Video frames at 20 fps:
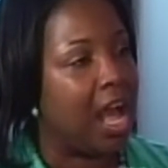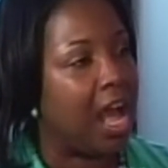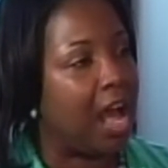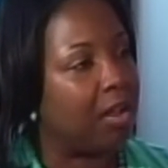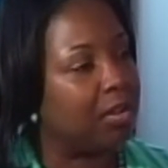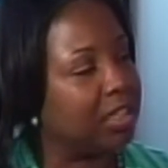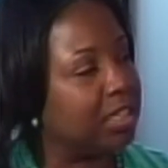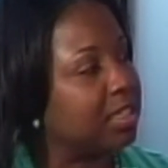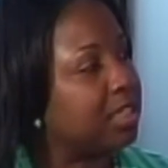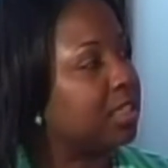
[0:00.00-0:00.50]

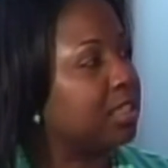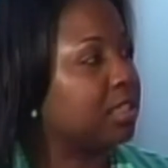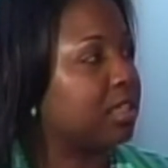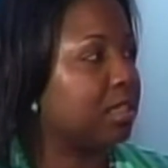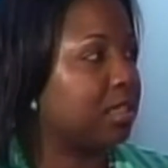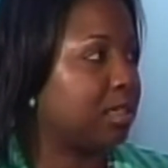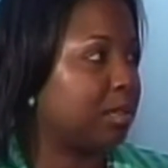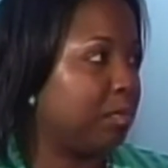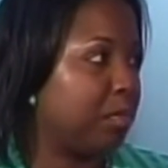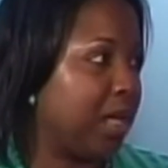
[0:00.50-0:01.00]
I'll listen
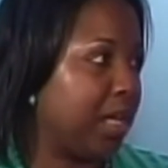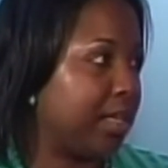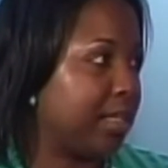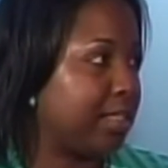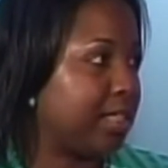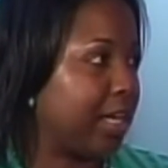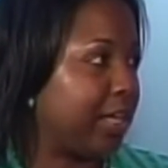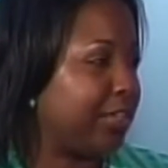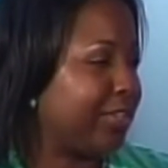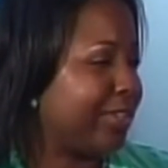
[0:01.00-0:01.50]
to some
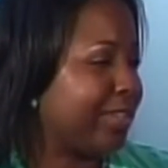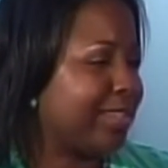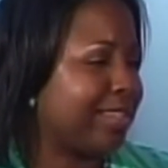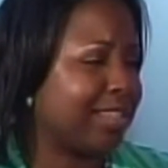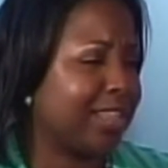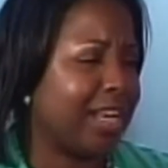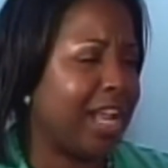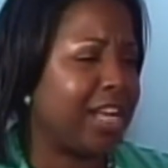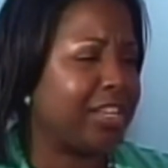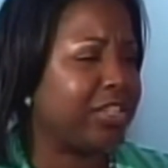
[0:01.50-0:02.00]

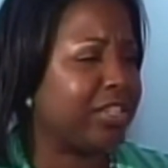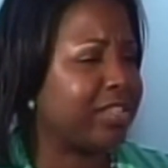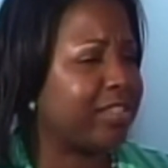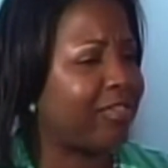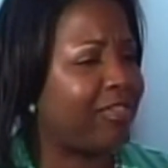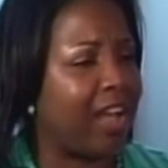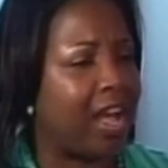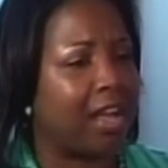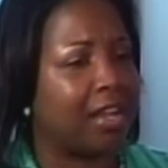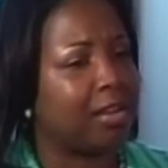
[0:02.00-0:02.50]
meditations, and I
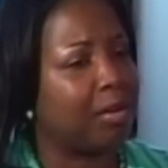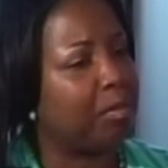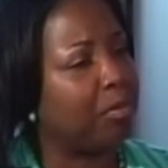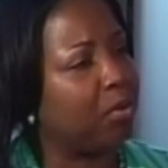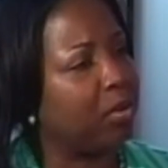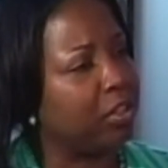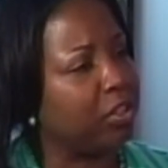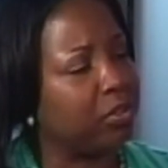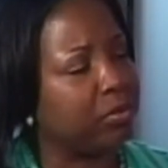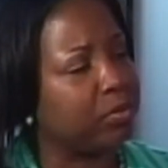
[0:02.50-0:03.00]
just find them
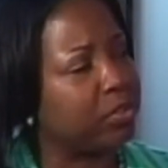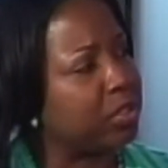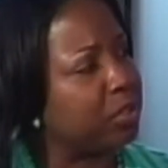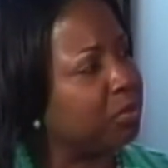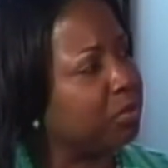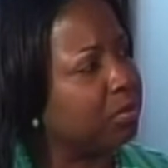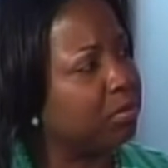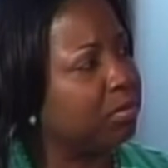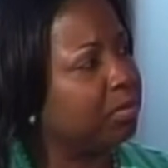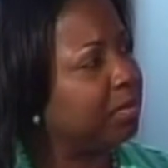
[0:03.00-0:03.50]
on
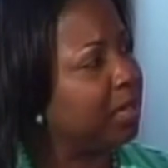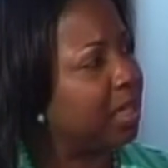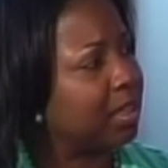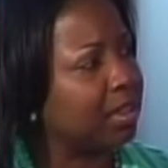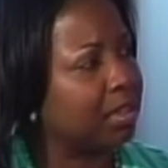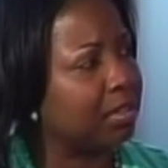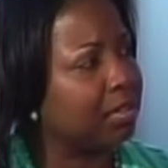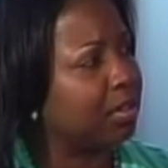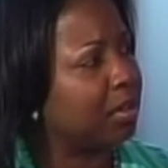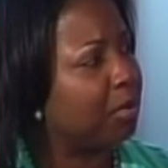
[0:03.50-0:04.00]
YouTube.
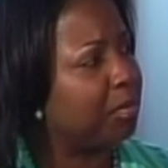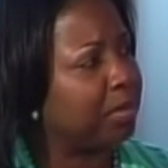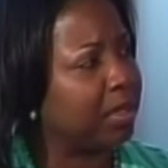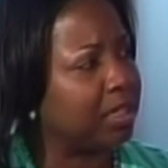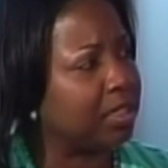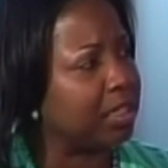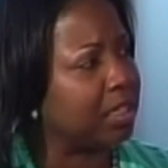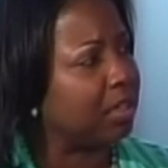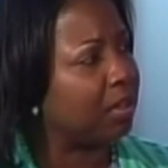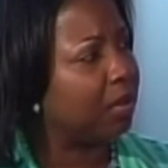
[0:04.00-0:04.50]
Nothing, no
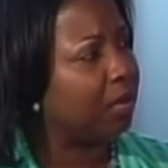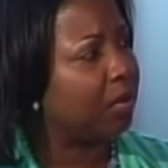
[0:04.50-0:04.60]
big deal.